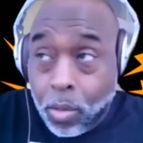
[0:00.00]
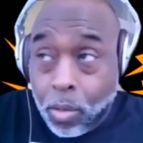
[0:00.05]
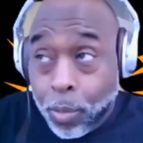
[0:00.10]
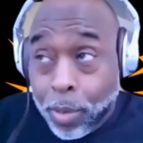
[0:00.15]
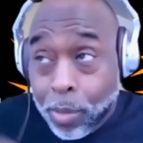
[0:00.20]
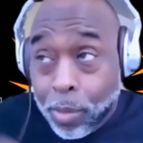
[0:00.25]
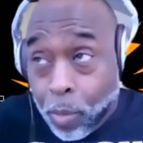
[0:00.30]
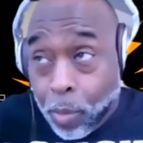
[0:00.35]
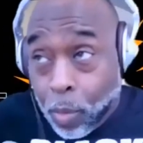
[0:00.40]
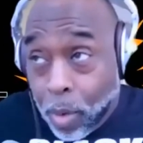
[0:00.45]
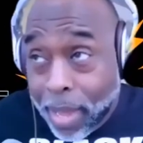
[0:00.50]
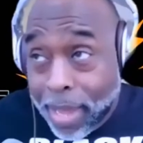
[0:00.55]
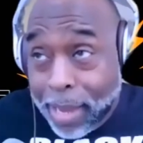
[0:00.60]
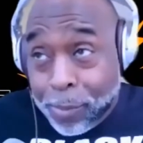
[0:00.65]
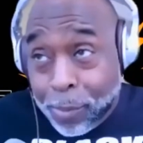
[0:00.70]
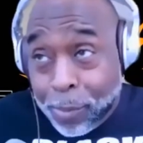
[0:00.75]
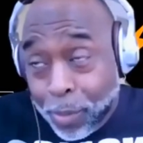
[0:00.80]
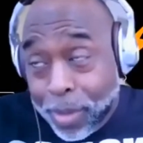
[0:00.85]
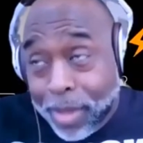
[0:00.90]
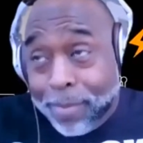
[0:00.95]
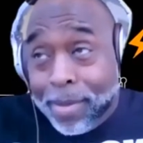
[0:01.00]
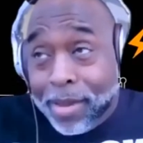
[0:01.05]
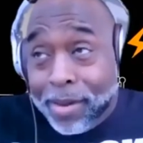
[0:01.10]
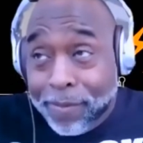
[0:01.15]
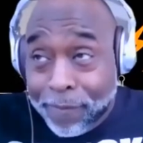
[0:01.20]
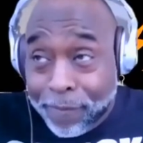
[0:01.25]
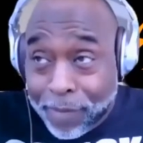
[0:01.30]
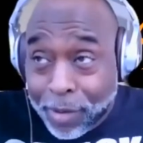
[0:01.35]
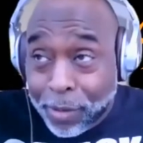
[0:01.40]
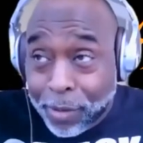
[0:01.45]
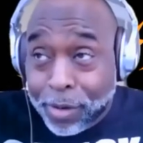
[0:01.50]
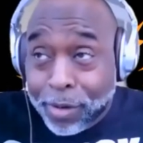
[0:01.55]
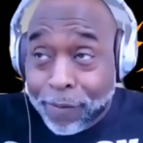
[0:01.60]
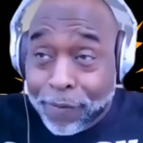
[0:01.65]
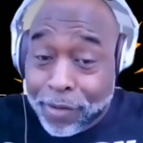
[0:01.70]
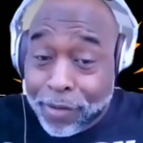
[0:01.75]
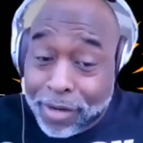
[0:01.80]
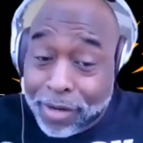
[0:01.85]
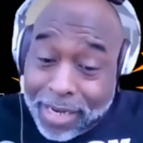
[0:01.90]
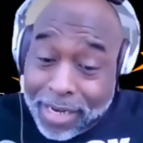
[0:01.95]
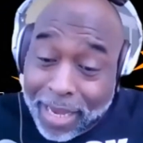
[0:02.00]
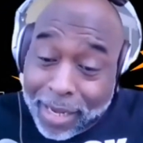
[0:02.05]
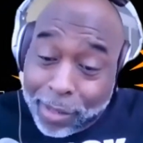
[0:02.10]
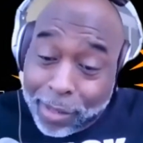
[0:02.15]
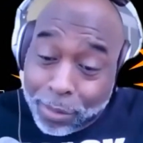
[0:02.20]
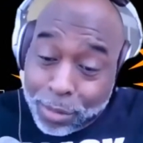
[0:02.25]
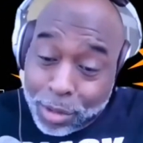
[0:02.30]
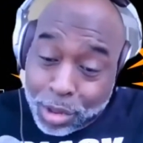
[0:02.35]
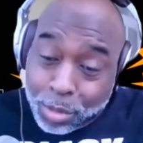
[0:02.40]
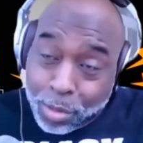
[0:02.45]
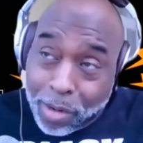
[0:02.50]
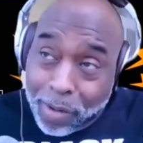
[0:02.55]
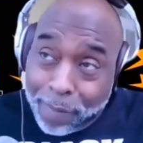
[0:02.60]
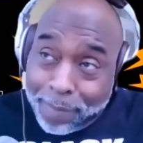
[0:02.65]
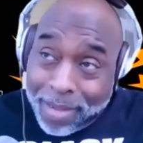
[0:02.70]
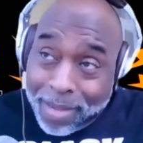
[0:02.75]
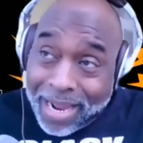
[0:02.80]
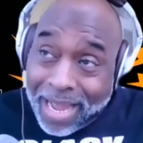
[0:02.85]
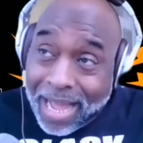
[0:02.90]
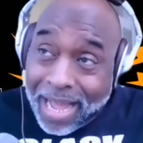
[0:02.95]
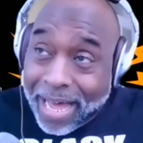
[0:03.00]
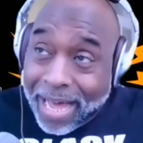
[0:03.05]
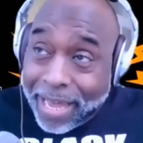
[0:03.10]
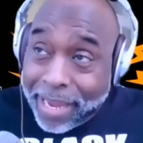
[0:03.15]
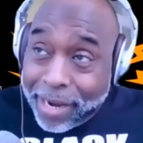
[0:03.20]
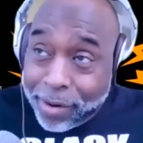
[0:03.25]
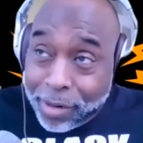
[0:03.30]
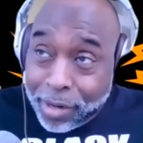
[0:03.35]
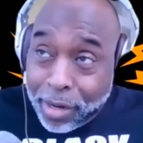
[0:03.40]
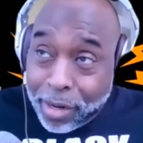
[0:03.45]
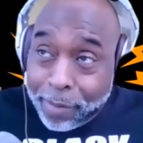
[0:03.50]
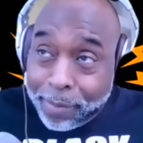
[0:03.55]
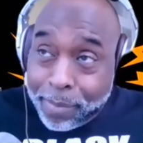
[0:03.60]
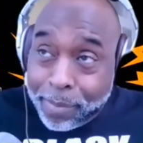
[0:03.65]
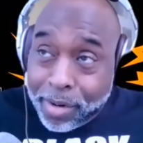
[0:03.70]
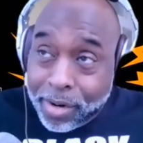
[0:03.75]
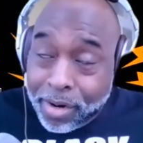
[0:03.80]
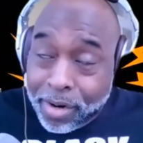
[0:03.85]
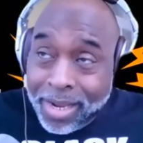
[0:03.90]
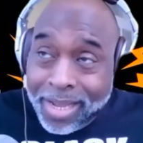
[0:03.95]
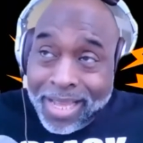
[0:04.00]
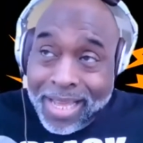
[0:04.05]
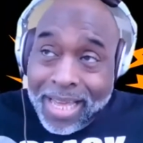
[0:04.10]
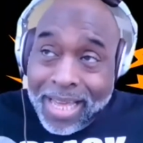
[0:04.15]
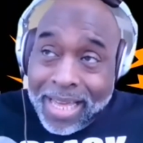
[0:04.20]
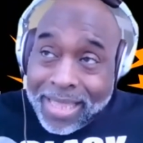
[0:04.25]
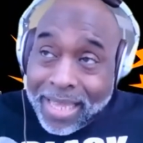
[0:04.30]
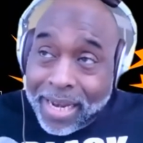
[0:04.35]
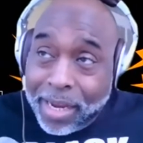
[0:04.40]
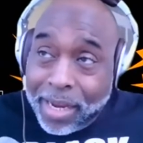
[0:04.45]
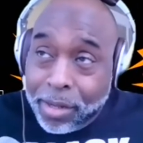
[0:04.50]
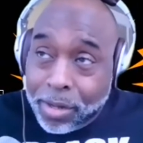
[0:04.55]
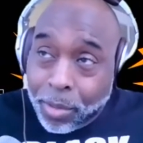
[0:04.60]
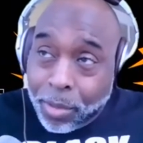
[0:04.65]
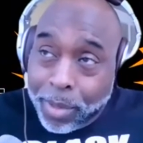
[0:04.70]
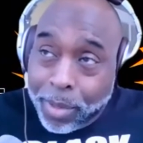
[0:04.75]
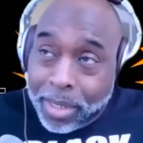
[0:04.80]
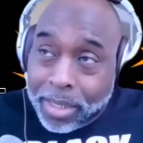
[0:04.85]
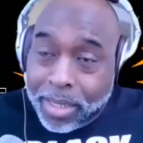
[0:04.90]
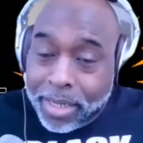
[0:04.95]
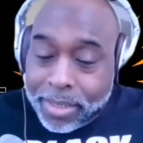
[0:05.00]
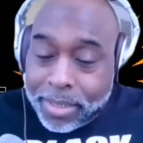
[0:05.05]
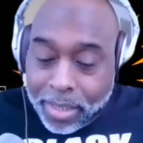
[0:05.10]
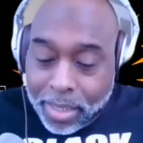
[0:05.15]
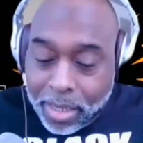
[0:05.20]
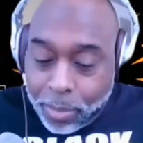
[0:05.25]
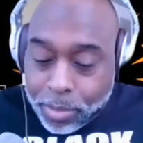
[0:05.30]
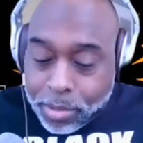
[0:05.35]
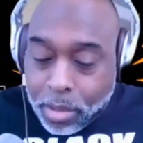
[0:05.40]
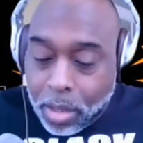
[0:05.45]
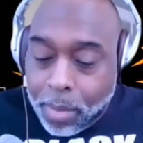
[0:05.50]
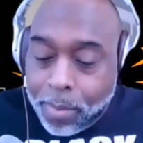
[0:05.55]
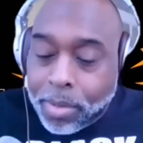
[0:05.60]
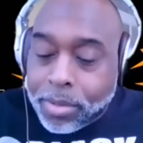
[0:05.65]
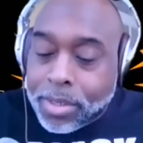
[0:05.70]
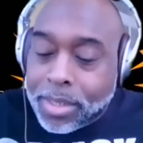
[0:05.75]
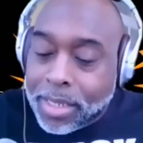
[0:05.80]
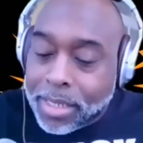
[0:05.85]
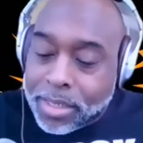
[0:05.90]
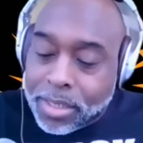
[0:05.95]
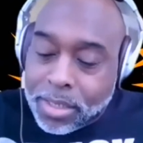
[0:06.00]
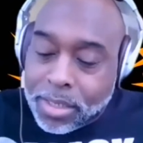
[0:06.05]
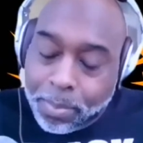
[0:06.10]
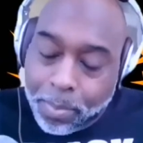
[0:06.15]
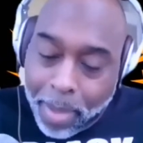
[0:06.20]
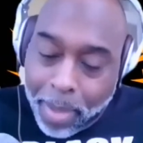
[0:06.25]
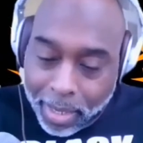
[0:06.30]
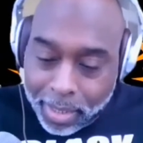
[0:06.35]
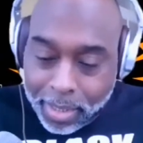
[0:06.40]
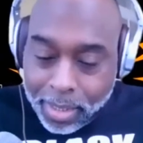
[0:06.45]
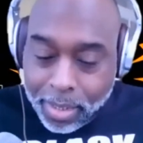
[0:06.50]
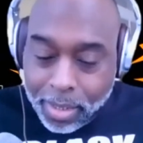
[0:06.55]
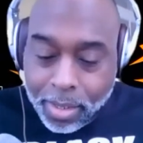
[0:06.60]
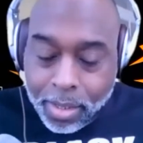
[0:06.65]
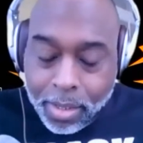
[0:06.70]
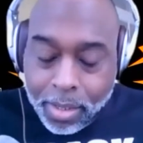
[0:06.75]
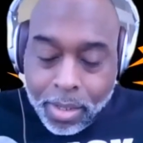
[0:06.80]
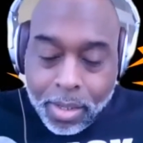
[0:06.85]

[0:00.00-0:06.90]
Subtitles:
When white women voted for Donald Trump at a higher number than Hillary Clinton, it was almost expected